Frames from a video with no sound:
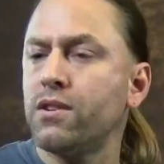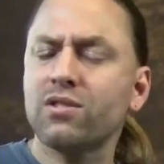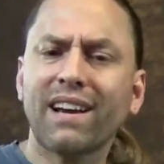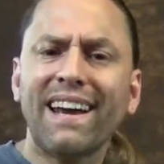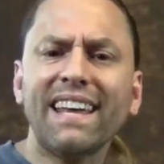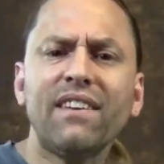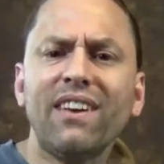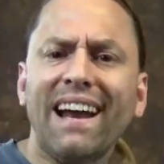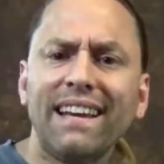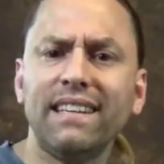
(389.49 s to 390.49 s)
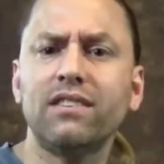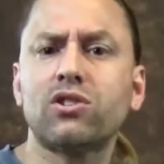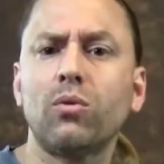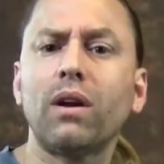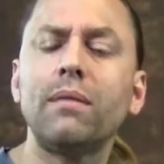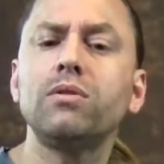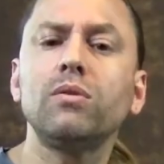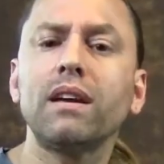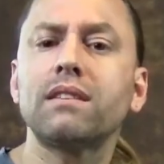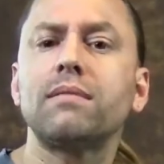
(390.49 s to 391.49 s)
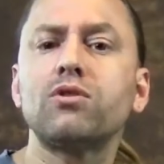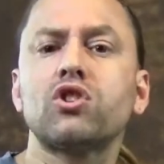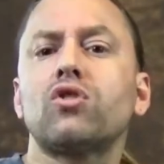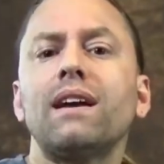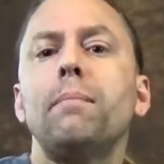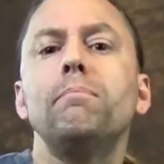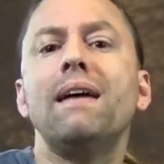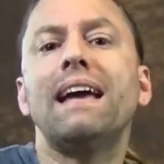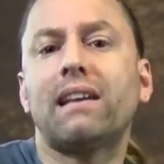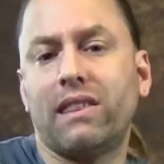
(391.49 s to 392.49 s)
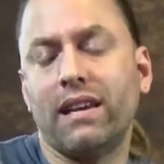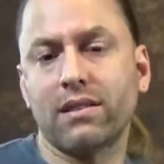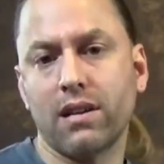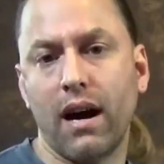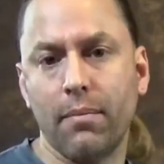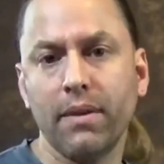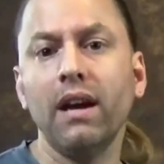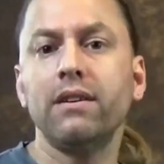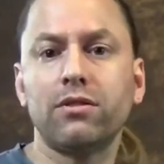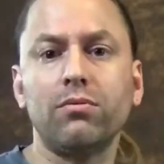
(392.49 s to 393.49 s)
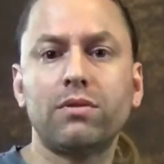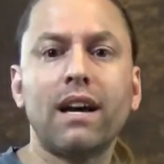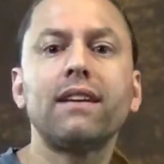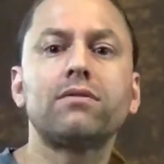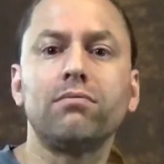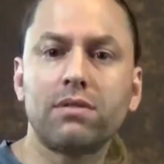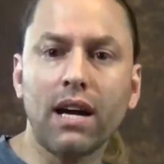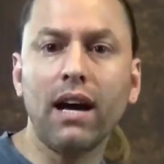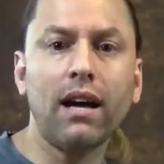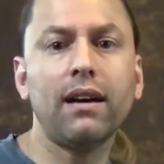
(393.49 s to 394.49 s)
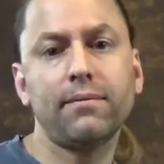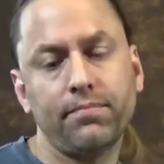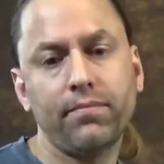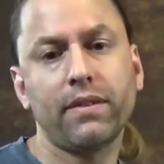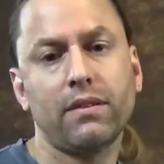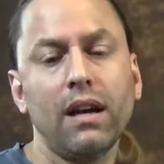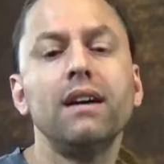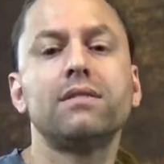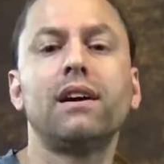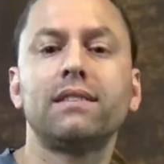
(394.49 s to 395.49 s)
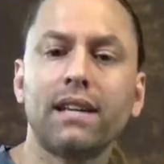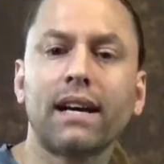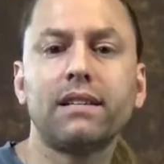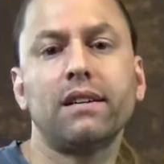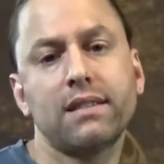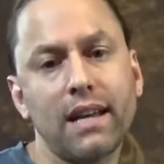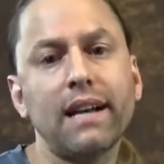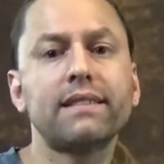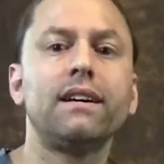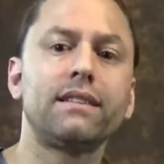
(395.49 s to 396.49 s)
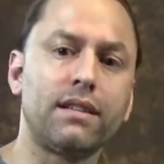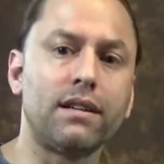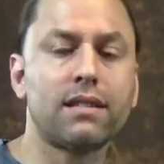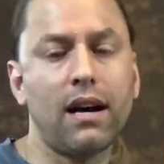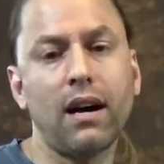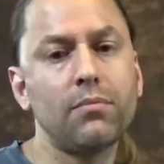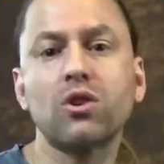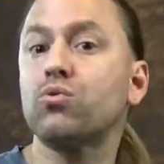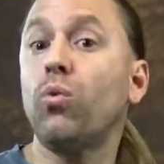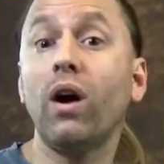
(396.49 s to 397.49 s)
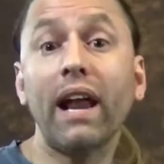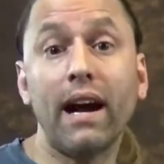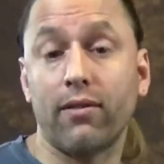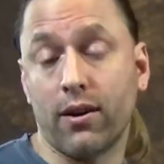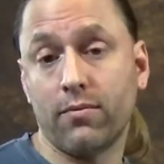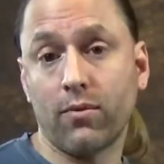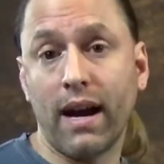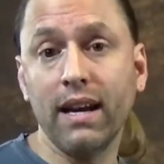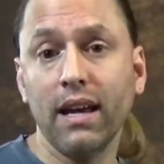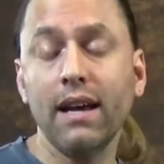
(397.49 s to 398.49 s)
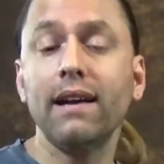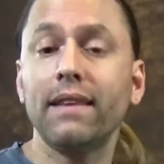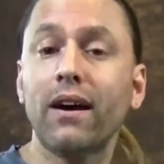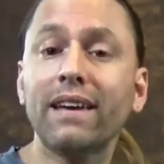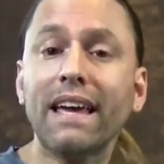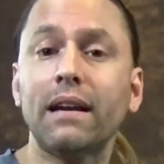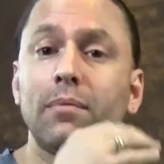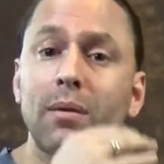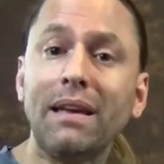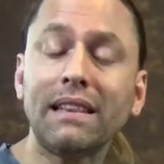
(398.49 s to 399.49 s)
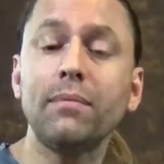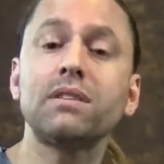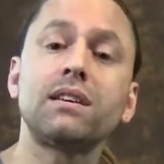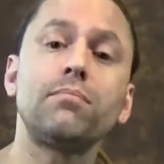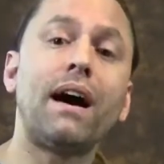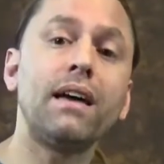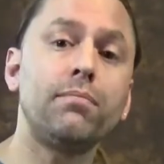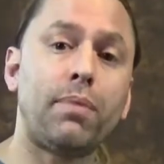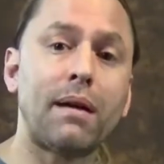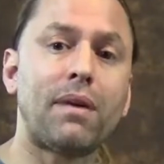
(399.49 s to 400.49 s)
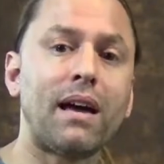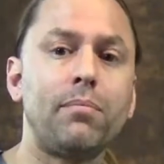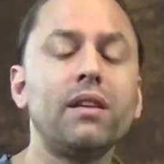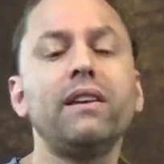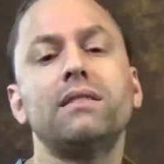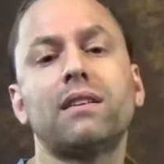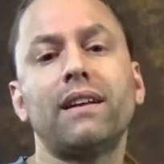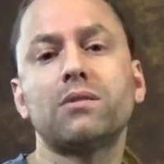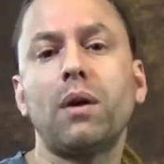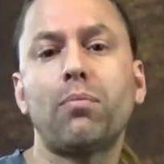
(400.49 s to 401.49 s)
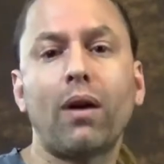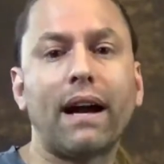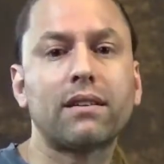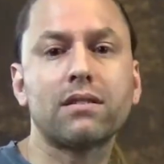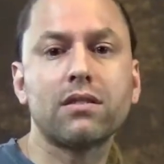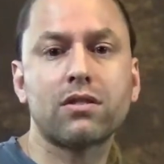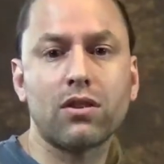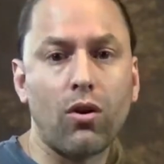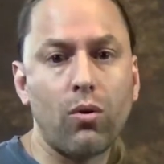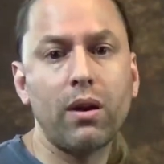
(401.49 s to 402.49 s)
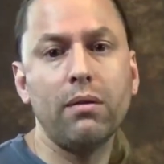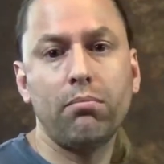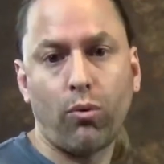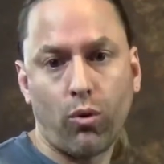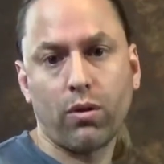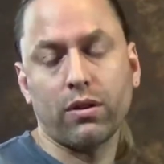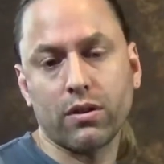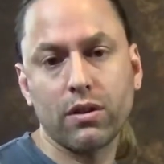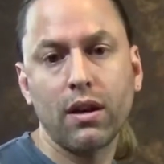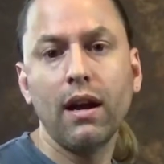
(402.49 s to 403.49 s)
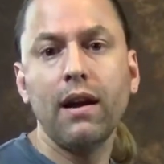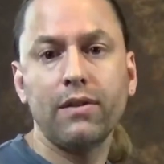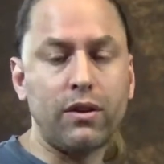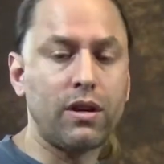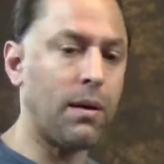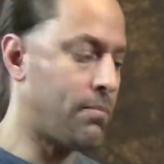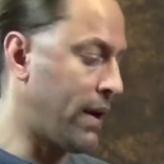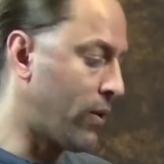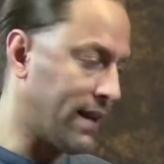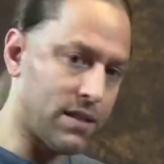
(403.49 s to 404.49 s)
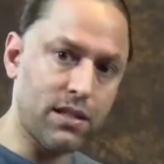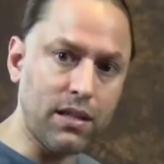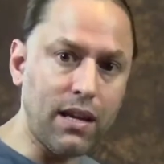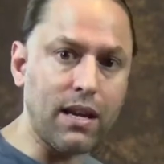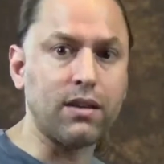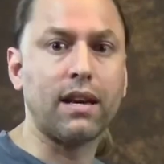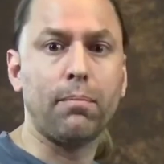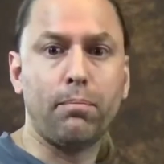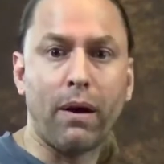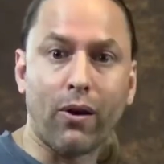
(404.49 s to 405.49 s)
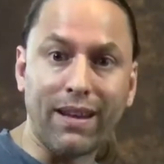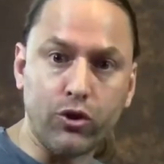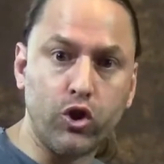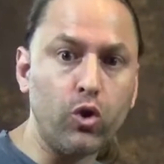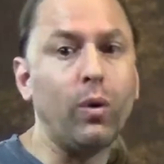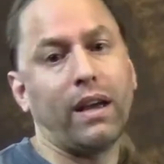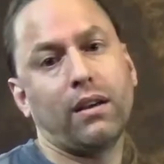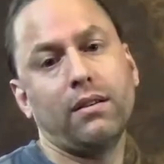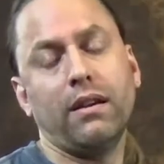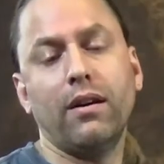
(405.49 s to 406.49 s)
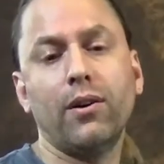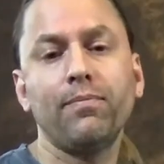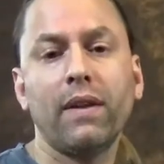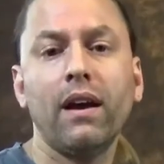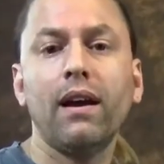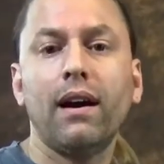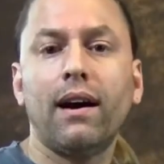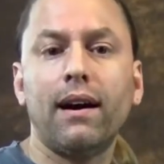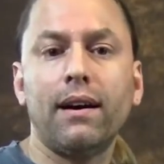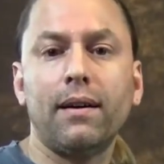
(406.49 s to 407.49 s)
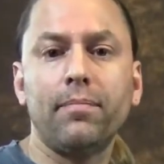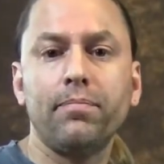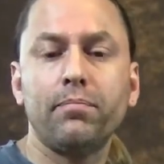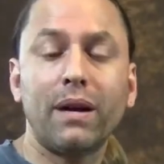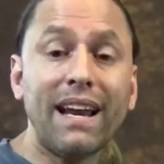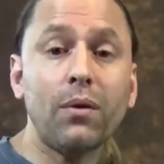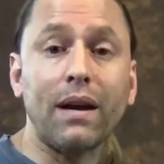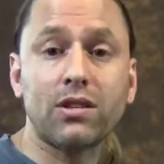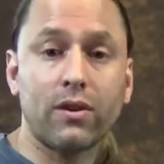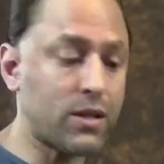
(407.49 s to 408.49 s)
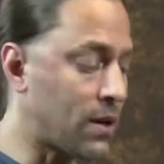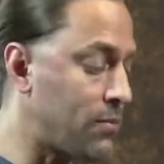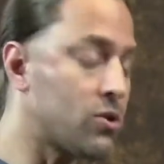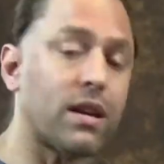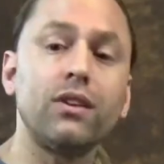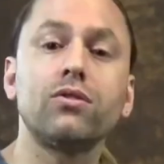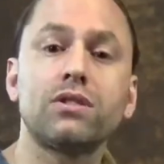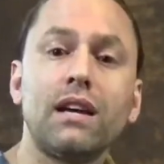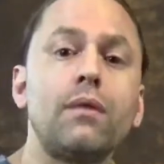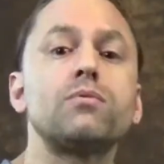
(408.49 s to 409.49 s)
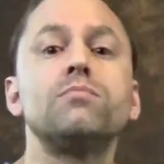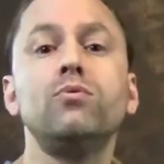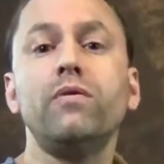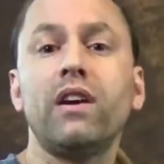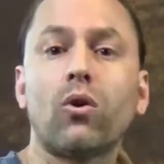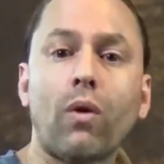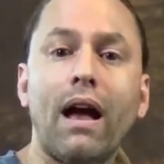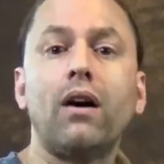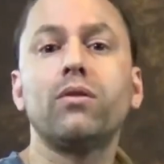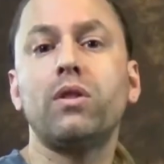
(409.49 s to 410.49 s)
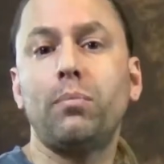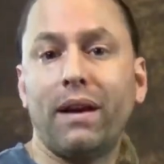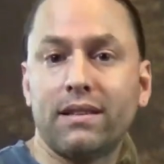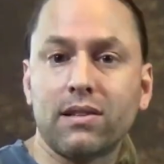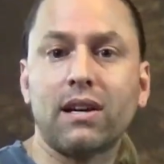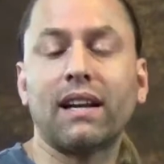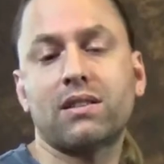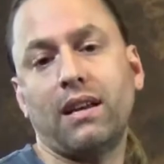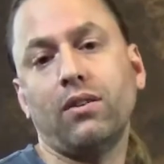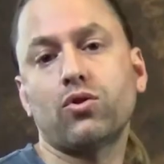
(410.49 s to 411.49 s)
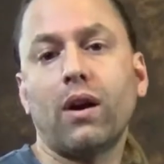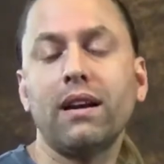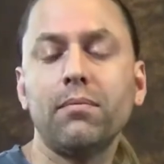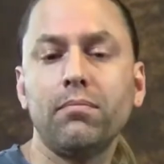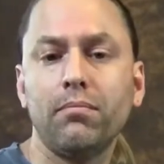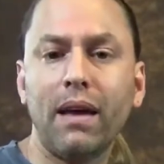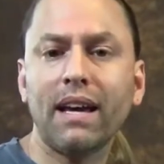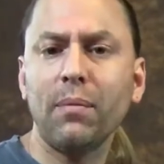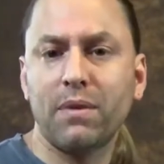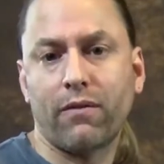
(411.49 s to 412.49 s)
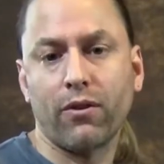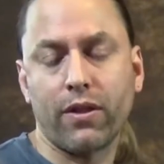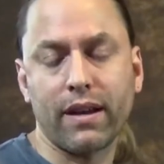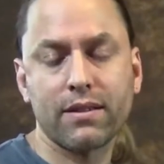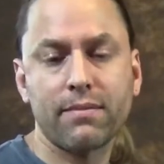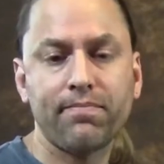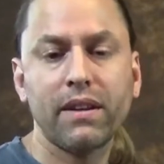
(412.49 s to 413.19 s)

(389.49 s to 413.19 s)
So kind of give you an idea. So what I'm doing is I'm just trying to make things up. Do-dan, do-dan, dun-da-ka-da-da-da-da-dum, just whatever, right? Now again, I'm going to be limited by my abilities, and that's why practice is so important, that you get better at seeing, you get better at doing, you know? But anyway, so that's what I'm using, and you'll see I was moving around the pentatonic scale trying to make up different things.